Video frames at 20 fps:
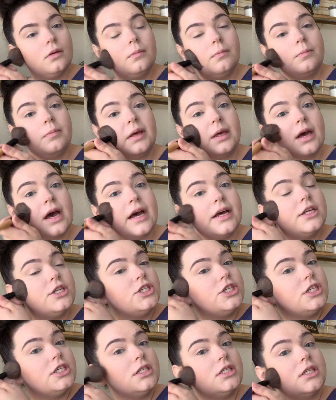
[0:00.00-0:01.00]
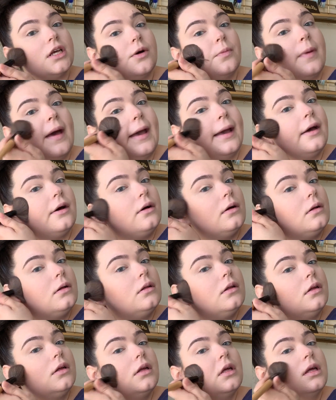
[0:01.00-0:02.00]
because she's so pale,
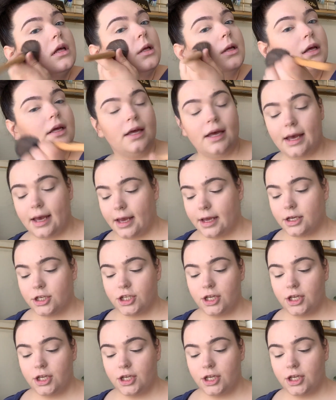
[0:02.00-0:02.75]
and